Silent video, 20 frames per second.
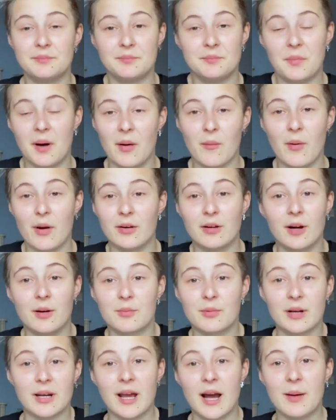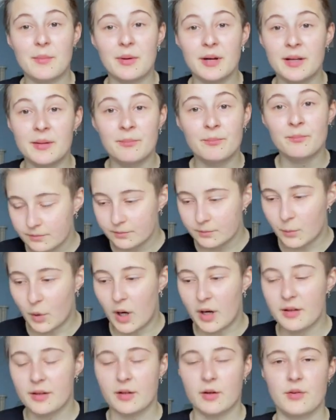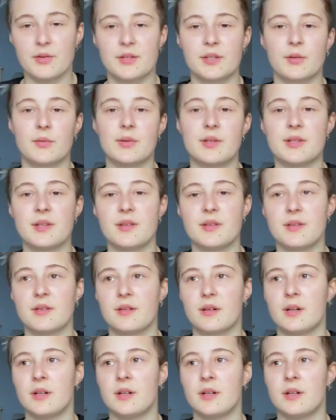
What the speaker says: I woke up really happy. What other consequences?